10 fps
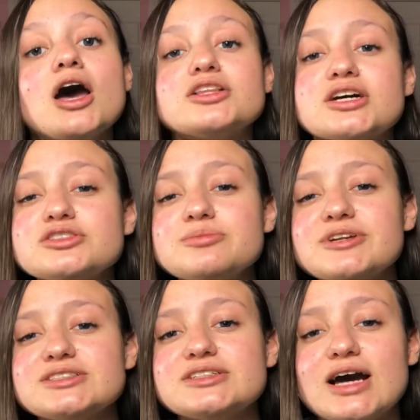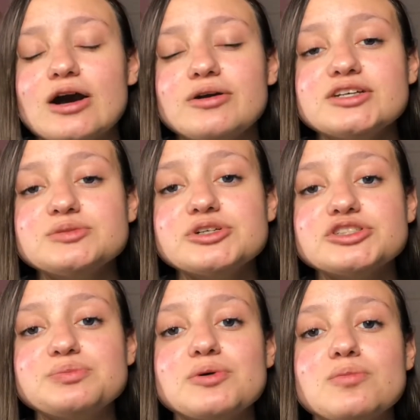Not to blend it out as
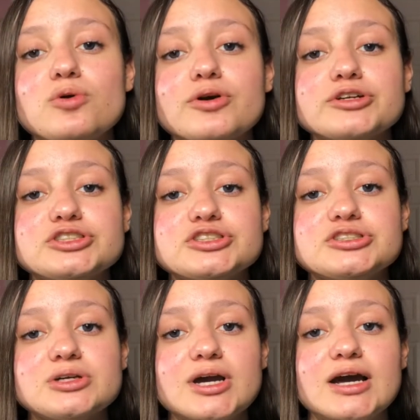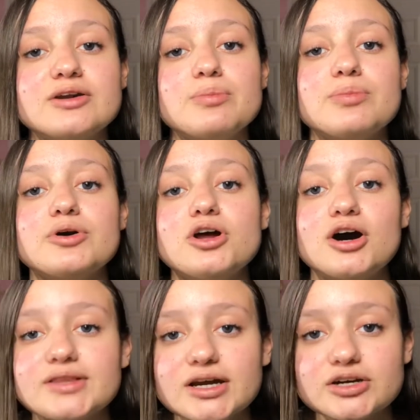much, but more just to kind of put
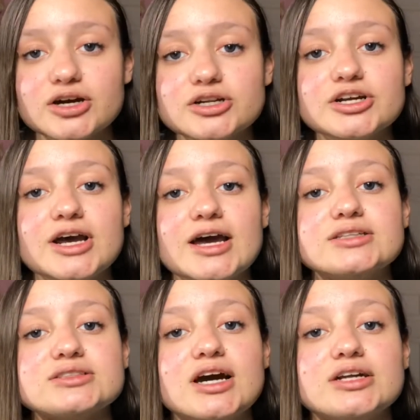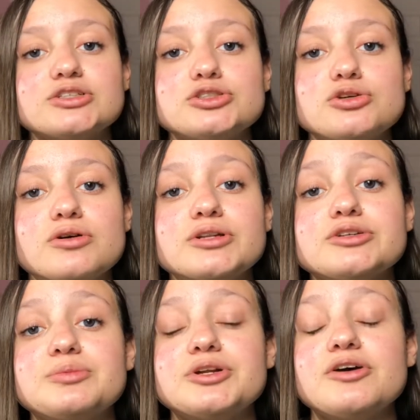on that color and kind of show a
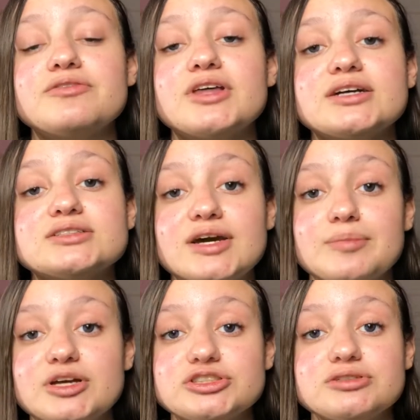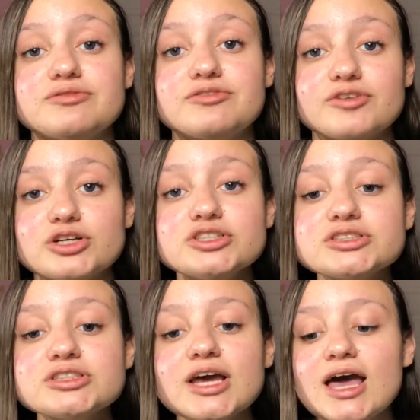little bit of that dimension first.